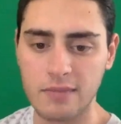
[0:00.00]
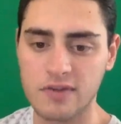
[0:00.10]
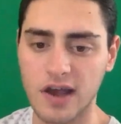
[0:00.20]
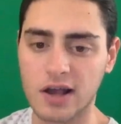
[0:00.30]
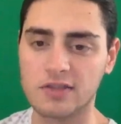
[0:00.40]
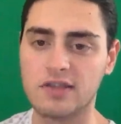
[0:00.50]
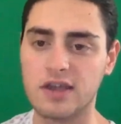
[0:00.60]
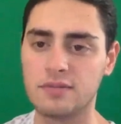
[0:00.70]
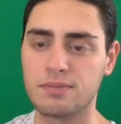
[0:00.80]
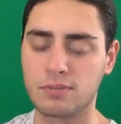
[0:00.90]
and Zion
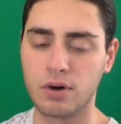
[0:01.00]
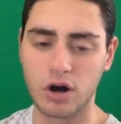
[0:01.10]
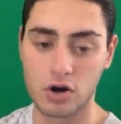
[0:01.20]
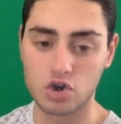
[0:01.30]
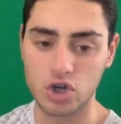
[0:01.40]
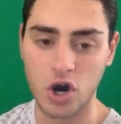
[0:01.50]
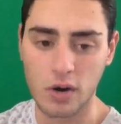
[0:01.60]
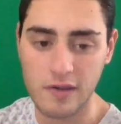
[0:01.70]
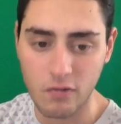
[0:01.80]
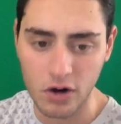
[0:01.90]
did put on a show
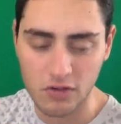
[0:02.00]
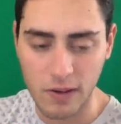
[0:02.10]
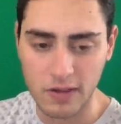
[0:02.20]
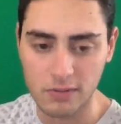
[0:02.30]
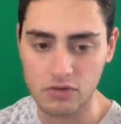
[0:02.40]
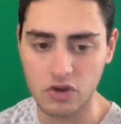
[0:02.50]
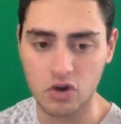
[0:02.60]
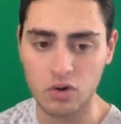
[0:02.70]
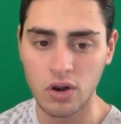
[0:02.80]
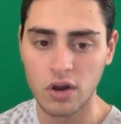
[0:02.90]
as everyone expected him
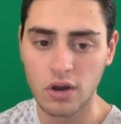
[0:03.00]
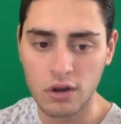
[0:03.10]
to,